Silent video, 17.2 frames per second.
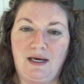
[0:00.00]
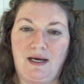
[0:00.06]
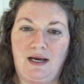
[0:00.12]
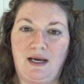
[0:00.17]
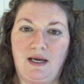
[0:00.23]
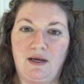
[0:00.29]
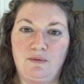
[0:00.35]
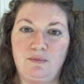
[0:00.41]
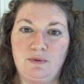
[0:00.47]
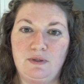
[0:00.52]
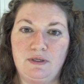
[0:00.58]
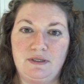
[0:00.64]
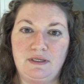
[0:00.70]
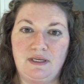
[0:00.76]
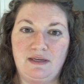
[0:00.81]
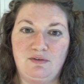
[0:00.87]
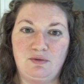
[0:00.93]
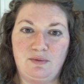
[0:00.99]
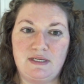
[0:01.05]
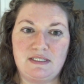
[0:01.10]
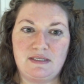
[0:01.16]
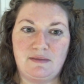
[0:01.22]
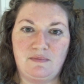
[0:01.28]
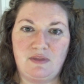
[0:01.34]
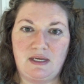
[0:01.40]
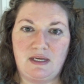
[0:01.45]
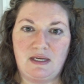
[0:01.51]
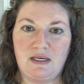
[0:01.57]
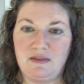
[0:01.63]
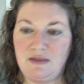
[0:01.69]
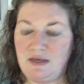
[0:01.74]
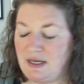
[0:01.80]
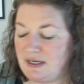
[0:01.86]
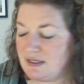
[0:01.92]
I will give away something in
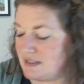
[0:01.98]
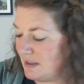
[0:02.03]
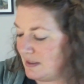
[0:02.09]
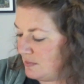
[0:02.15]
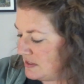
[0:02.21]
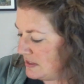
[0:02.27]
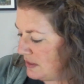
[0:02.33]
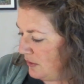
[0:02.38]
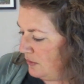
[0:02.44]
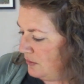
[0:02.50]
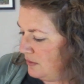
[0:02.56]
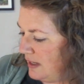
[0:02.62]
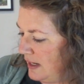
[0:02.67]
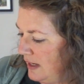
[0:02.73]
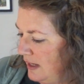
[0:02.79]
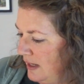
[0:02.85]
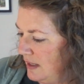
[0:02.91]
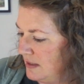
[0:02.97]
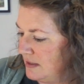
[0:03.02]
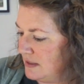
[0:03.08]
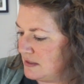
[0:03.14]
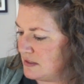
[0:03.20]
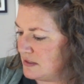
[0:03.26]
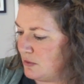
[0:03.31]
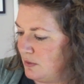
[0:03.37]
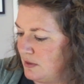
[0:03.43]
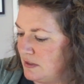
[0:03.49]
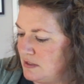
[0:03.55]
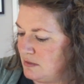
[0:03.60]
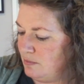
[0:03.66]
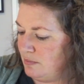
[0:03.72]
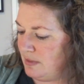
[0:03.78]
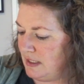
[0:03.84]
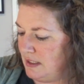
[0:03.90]
the next episode, and it's going to
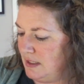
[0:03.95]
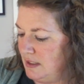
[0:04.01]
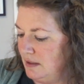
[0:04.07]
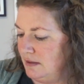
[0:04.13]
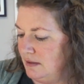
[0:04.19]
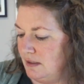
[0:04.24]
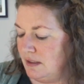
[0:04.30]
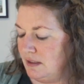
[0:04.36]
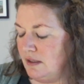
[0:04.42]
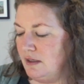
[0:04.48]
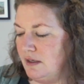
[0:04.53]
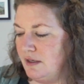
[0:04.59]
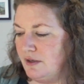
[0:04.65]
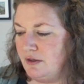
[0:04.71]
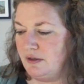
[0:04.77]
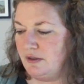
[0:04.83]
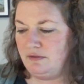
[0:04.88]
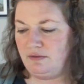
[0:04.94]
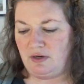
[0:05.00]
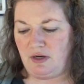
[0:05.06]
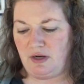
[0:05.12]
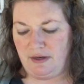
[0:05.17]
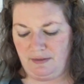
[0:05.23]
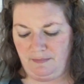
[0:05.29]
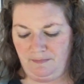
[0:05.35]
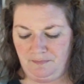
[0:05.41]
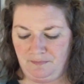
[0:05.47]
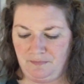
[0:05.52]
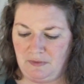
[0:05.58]
be in honor of autumn.